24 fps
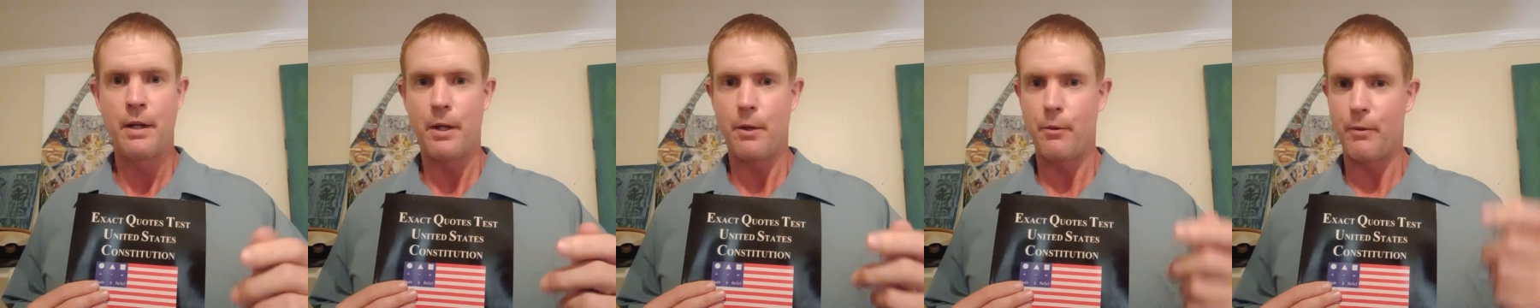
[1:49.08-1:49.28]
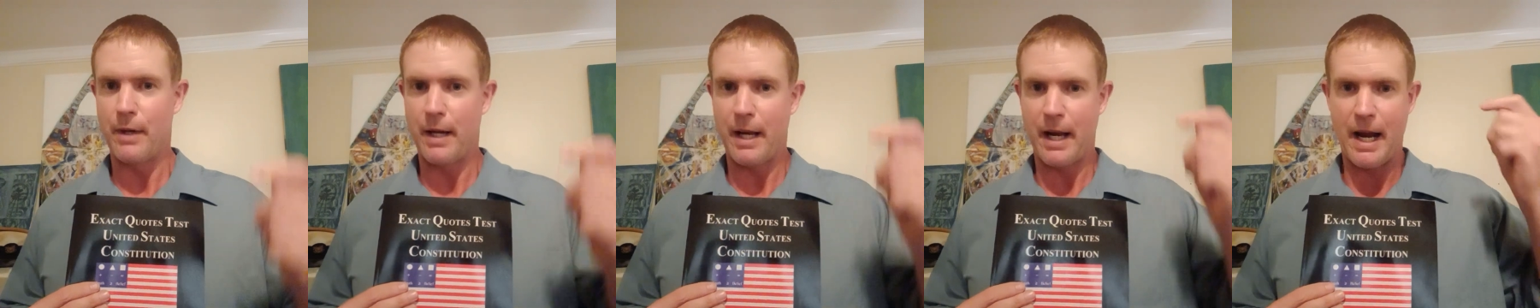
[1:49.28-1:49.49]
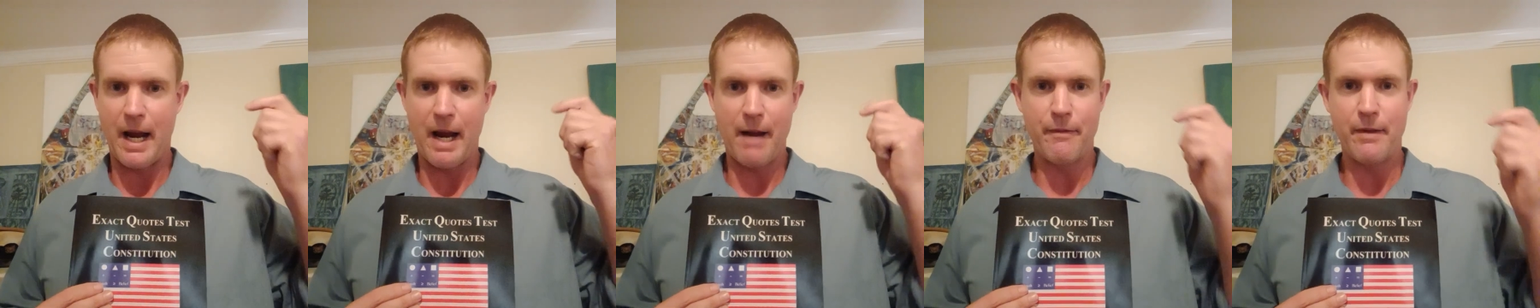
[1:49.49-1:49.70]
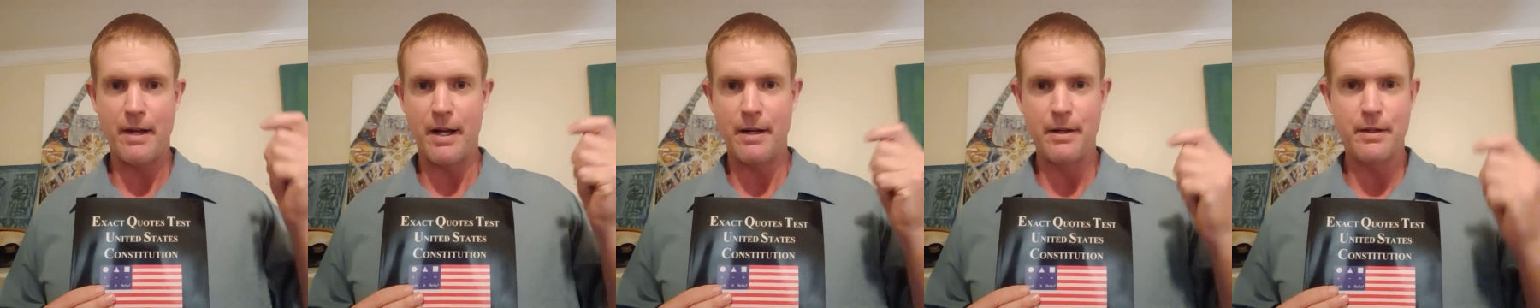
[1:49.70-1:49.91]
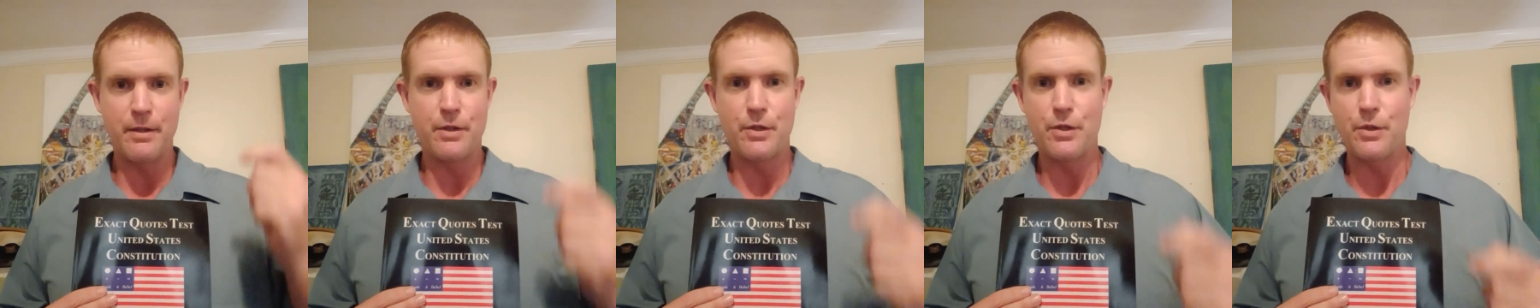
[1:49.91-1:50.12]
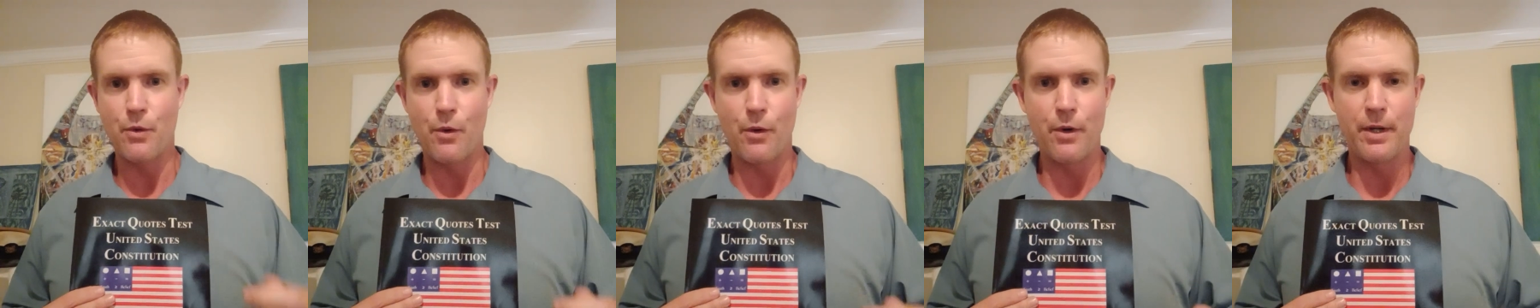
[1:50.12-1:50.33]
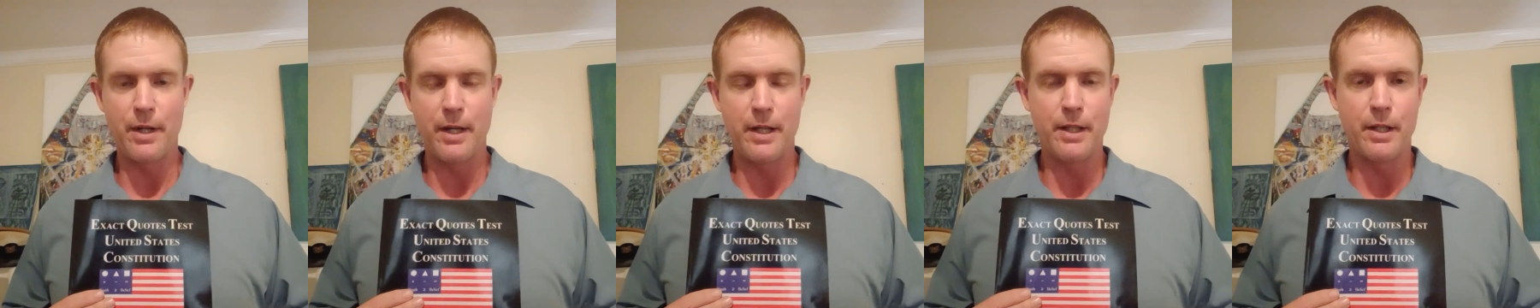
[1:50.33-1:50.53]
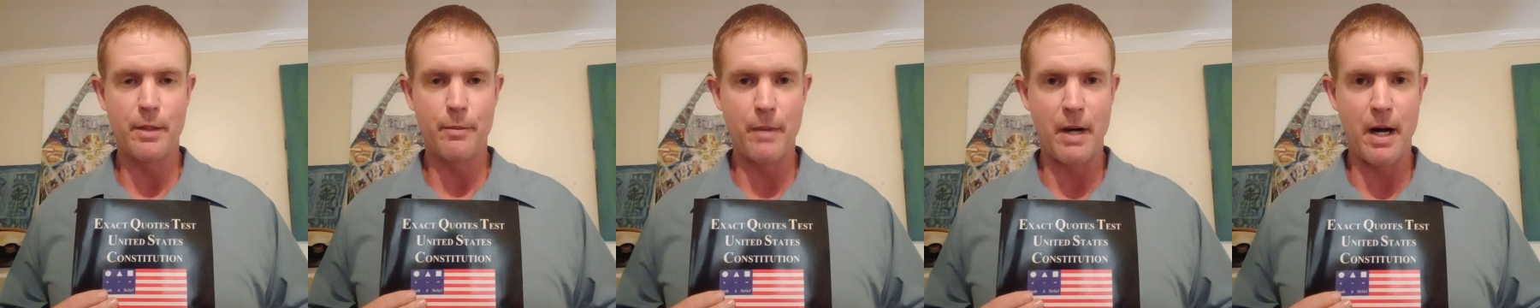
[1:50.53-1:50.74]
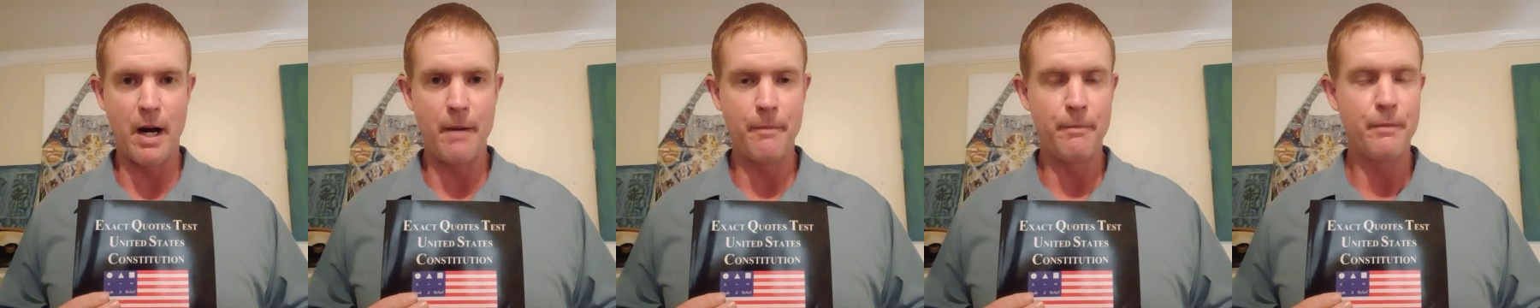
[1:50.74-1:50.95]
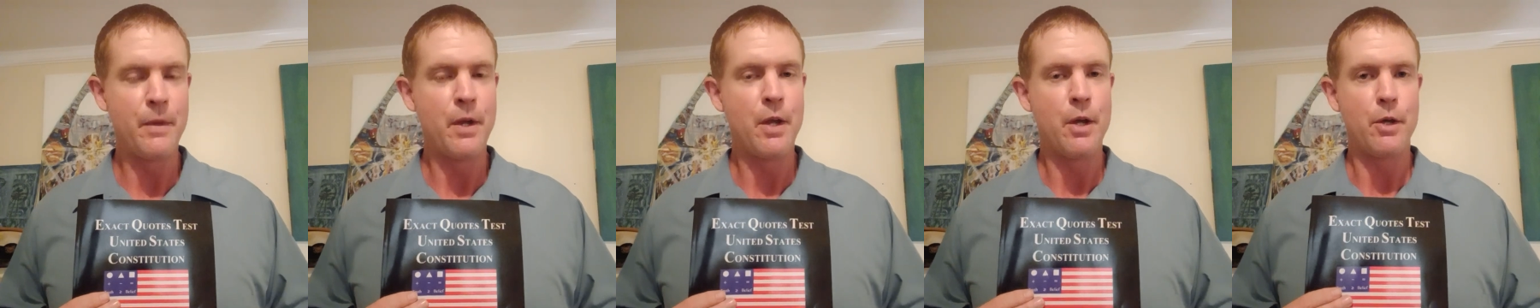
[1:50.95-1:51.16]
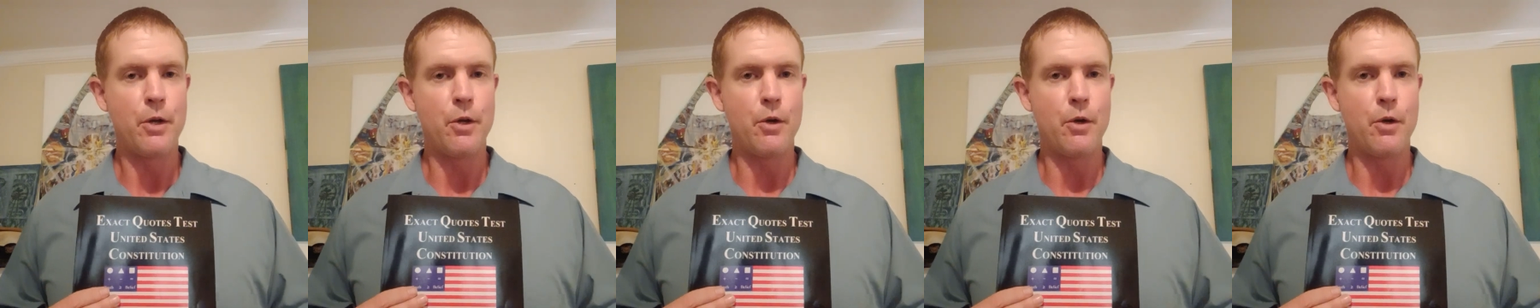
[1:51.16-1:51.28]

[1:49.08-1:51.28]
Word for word: You want to have that stored in your mind.